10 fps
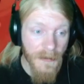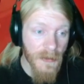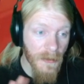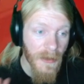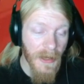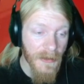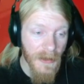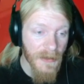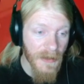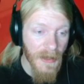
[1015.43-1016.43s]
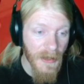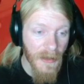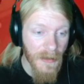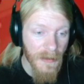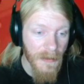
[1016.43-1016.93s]
to that entire
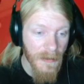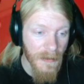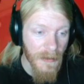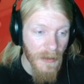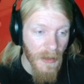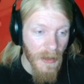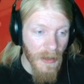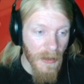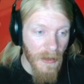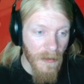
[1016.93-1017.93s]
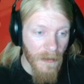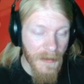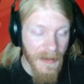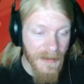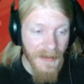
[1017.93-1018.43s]
side.
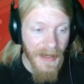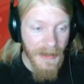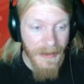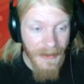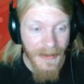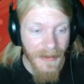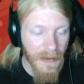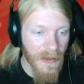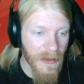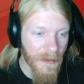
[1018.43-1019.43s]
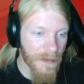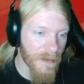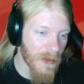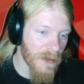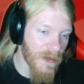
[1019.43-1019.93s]
Right, that stack could
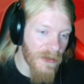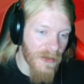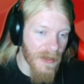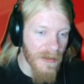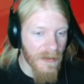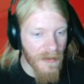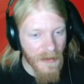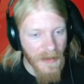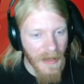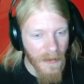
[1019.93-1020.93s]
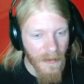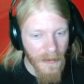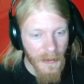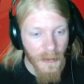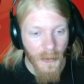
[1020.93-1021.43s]
reach it just now.
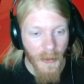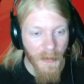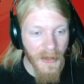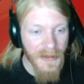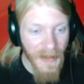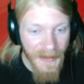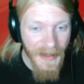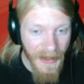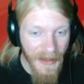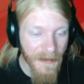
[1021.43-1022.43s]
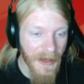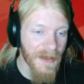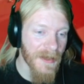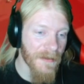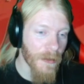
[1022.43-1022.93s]
Ooh, the bot does hit in
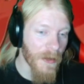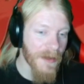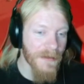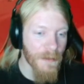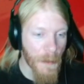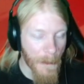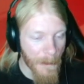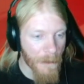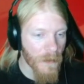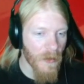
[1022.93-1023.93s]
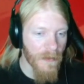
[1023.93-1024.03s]
Afghanistan 4 or